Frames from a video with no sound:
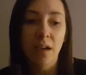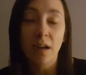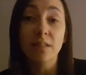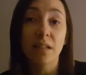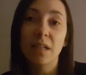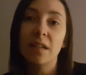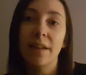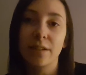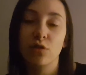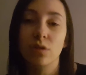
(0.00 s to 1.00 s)
because I needed
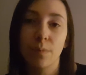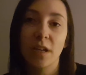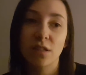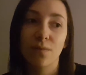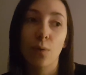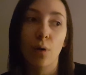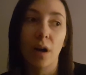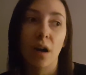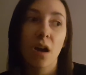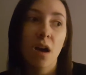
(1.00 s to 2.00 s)
extra space
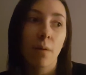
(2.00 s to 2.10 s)
for